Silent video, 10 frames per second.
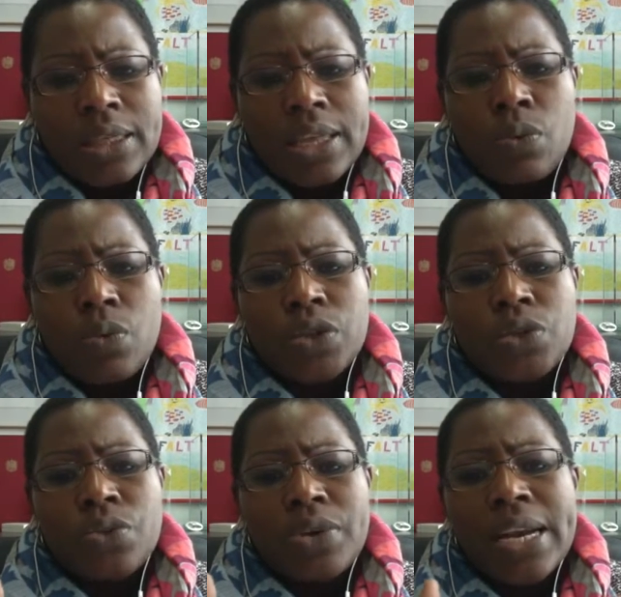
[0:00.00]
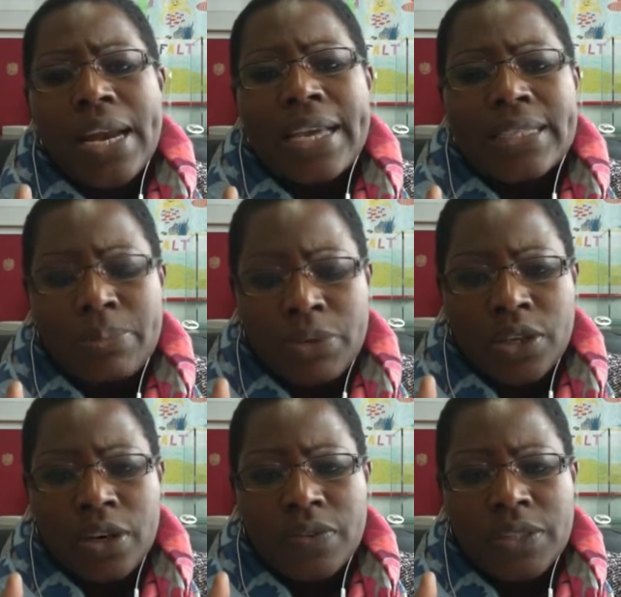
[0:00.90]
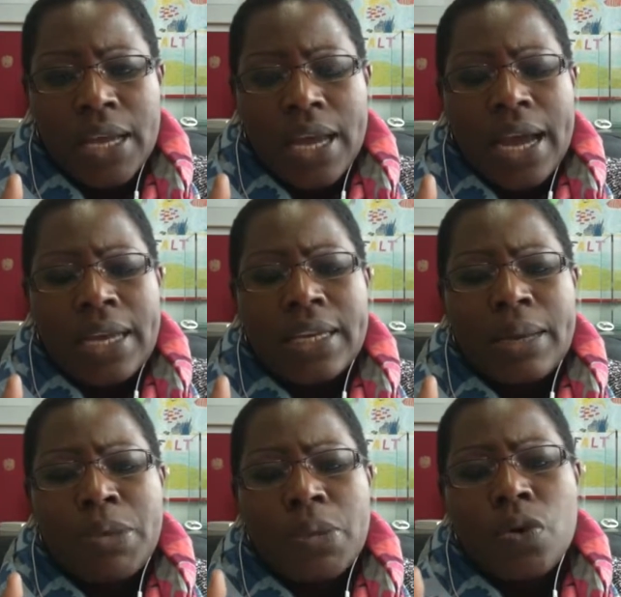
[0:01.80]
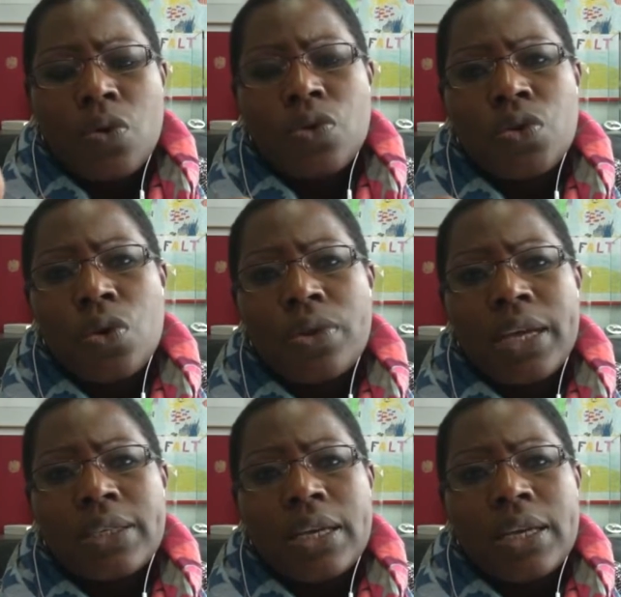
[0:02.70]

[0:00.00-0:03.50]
They want to realize themselves, and they are people who know that